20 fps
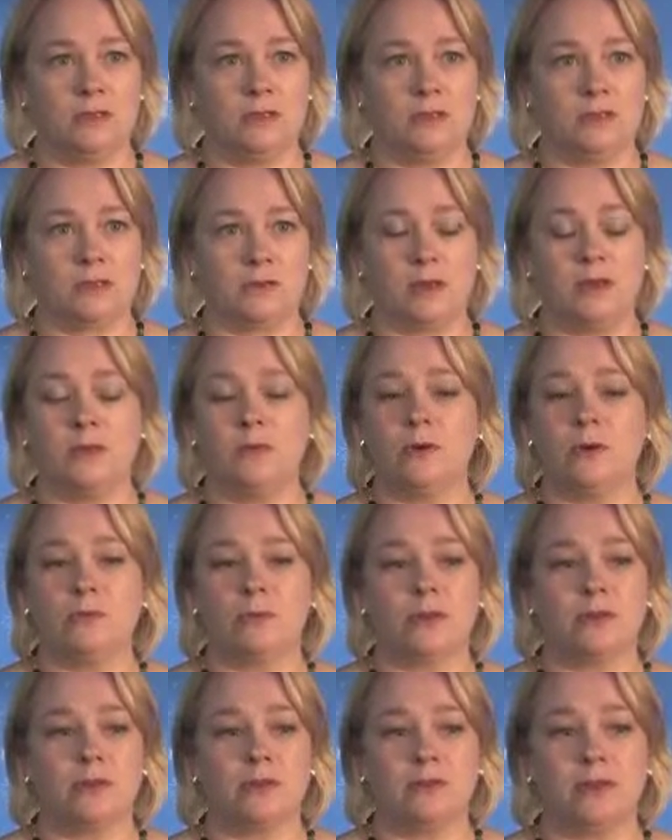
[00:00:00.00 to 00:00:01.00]
So anyone,
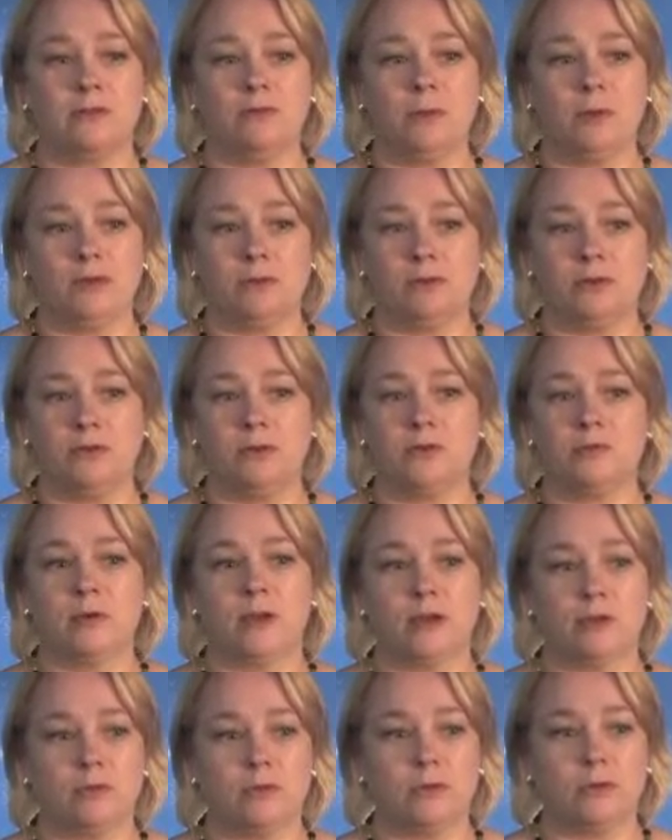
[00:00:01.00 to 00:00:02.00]
whether they've been abused
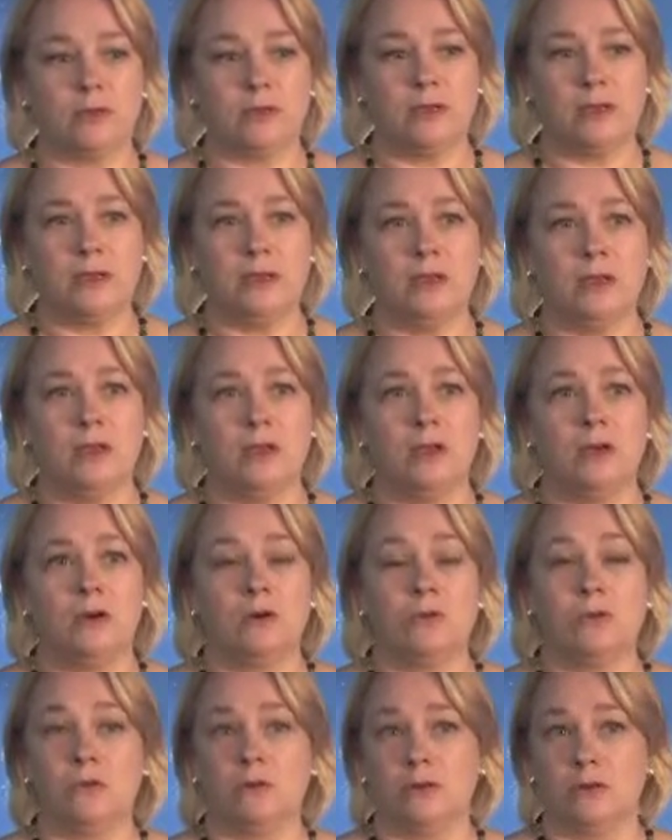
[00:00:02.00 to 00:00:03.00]
by a bully
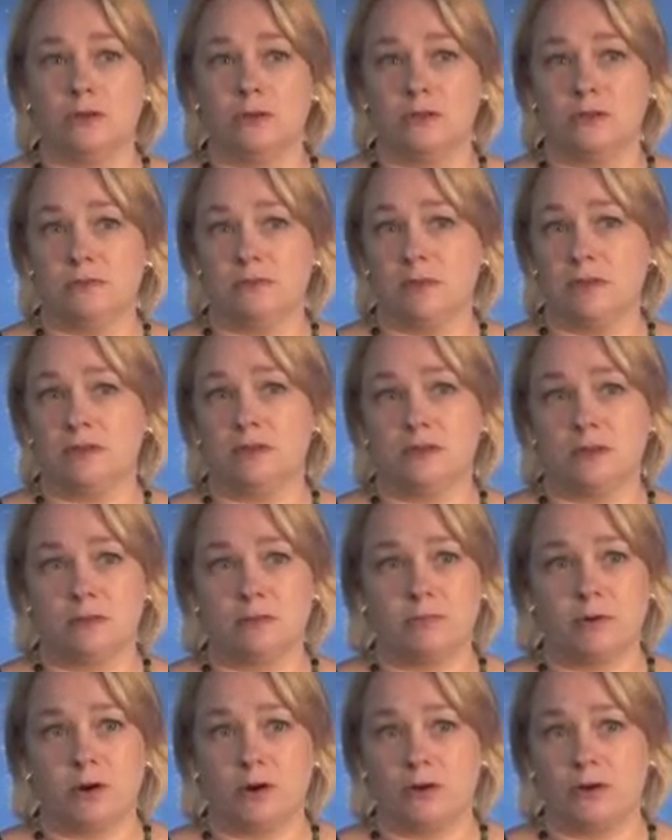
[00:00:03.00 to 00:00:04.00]
or a
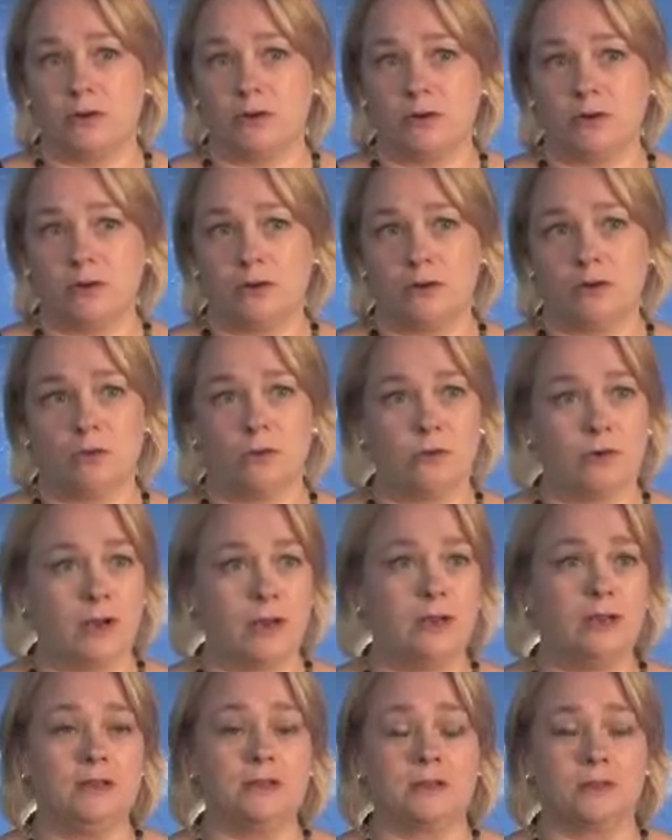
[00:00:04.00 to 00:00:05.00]
domestic partner or
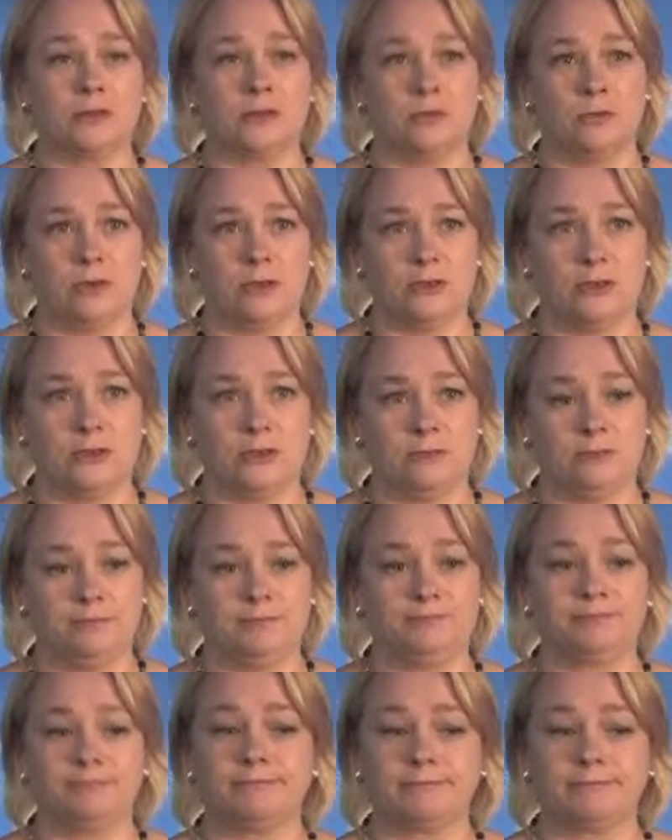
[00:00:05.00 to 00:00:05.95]
any situation,